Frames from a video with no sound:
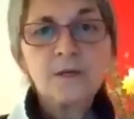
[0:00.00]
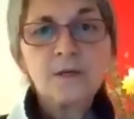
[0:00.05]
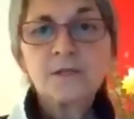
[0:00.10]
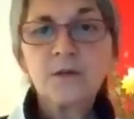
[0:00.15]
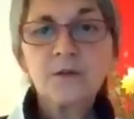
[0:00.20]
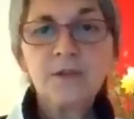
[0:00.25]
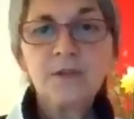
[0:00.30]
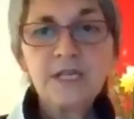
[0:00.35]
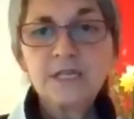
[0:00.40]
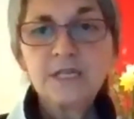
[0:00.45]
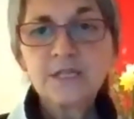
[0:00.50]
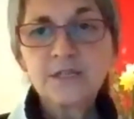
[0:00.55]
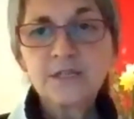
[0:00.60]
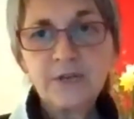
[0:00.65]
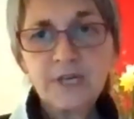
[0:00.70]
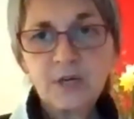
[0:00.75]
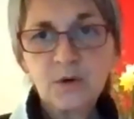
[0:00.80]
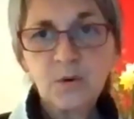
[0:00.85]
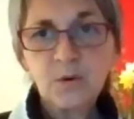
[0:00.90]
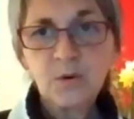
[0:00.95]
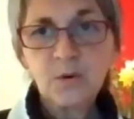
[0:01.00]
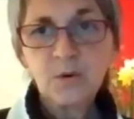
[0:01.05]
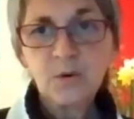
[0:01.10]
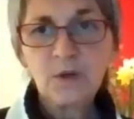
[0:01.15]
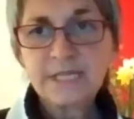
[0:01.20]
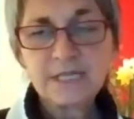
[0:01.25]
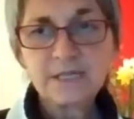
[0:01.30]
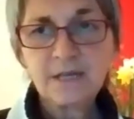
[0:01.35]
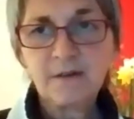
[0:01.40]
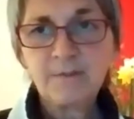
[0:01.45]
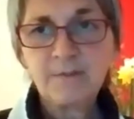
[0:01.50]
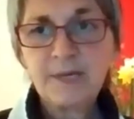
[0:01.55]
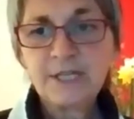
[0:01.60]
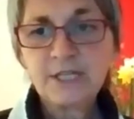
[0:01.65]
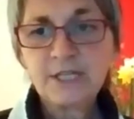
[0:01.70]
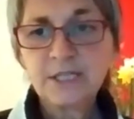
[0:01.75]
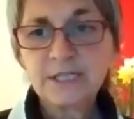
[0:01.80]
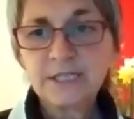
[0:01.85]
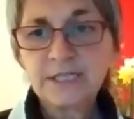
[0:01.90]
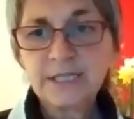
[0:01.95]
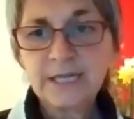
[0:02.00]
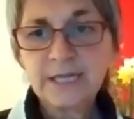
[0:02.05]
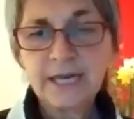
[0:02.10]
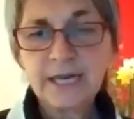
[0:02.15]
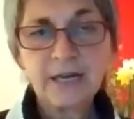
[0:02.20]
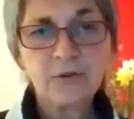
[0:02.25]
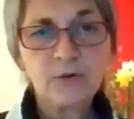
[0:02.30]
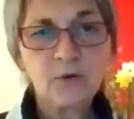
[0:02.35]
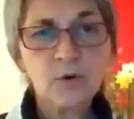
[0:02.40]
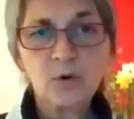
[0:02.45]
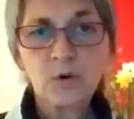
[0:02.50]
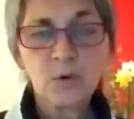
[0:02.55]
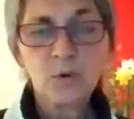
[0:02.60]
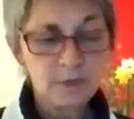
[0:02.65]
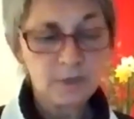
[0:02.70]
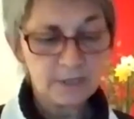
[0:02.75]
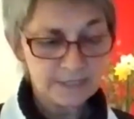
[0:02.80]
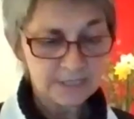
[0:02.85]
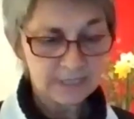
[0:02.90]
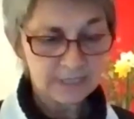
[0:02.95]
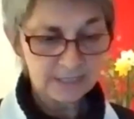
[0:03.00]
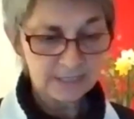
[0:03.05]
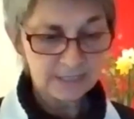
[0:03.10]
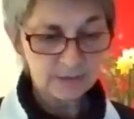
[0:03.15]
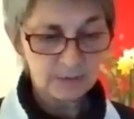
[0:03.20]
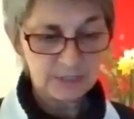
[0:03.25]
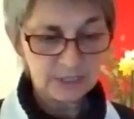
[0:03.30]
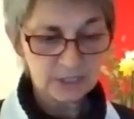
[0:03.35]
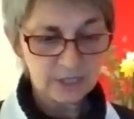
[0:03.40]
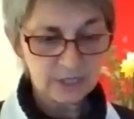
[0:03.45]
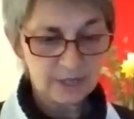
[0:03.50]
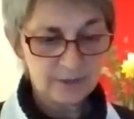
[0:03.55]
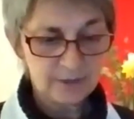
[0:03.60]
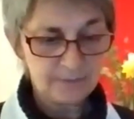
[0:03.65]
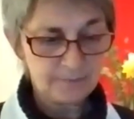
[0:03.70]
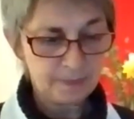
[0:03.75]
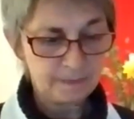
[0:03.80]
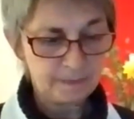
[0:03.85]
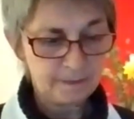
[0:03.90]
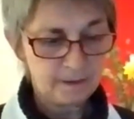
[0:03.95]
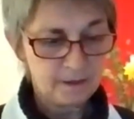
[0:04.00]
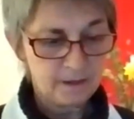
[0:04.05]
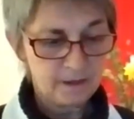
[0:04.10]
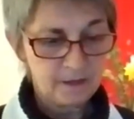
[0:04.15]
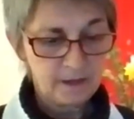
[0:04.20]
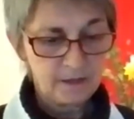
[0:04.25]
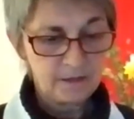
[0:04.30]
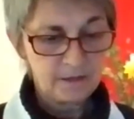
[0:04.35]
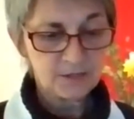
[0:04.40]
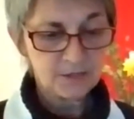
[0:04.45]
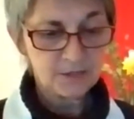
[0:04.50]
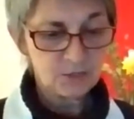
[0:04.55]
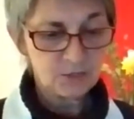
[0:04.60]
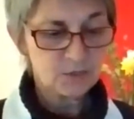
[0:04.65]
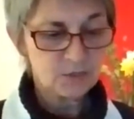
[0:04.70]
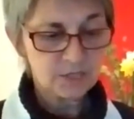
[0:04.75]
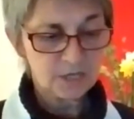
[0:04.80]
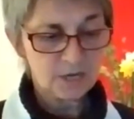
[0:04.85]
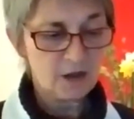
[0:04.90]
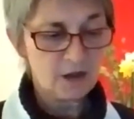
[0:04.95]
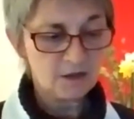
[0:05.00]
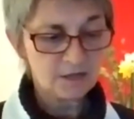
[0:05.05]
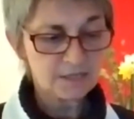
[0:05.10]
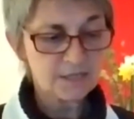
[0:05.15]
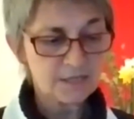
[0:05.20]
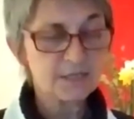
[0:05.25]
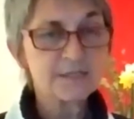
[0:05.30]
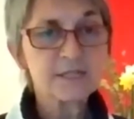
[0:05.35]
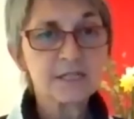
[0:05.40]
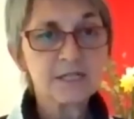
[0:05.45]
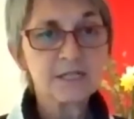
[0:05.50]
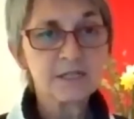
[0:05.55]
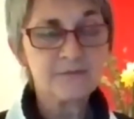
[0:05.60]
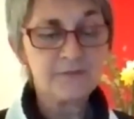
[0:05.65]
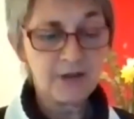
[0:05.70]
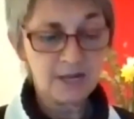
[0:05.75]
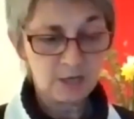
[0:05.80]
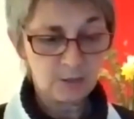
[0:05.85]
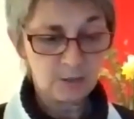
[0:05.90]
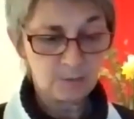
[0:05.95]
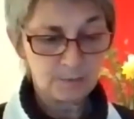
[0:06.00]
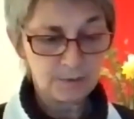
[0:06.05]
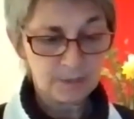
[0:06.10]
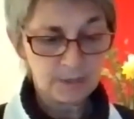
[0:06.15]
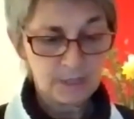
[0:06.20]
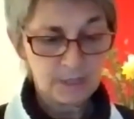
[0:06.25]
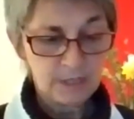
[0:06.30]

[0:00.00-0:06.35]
So these 3 qualities that I mentioned today are all qualities which the sutta asks us to develop